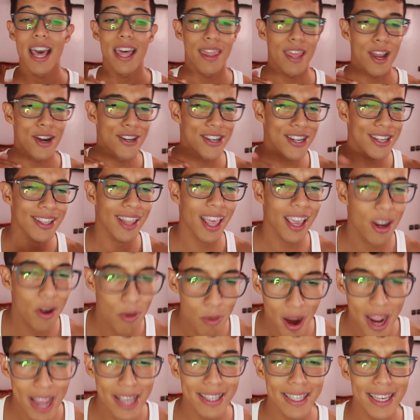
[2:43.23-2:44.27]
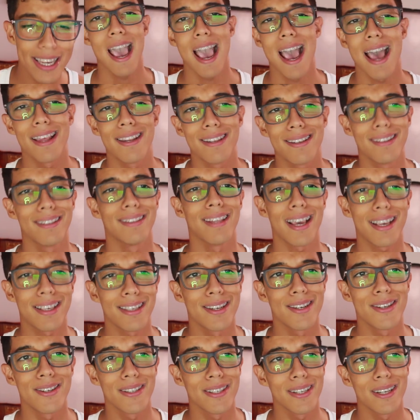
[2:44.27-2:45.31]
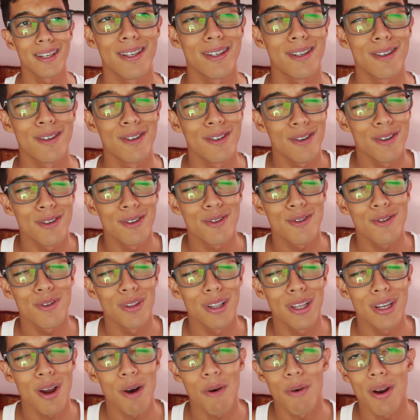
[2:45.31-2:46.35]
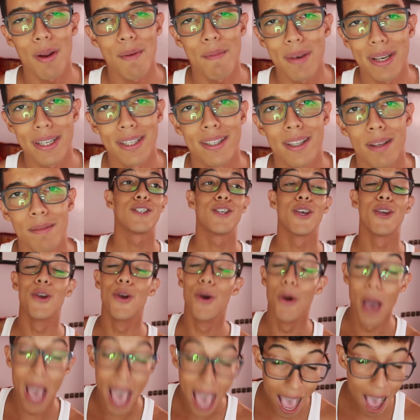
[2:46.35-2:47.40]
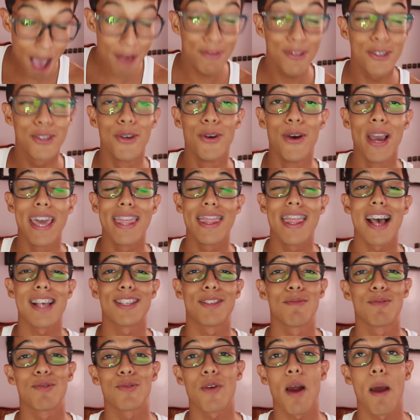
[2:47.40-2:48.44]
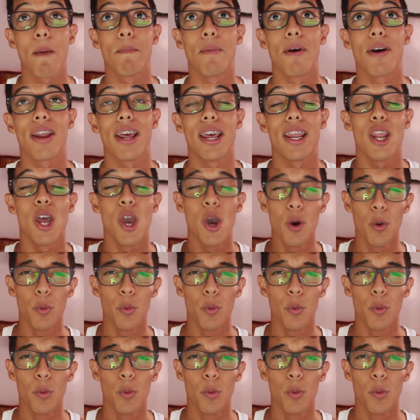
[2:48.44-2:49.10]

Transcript: They're just like crazy, and like seriously, you, you truly don't want to miss them. So you have to hit that subscribe button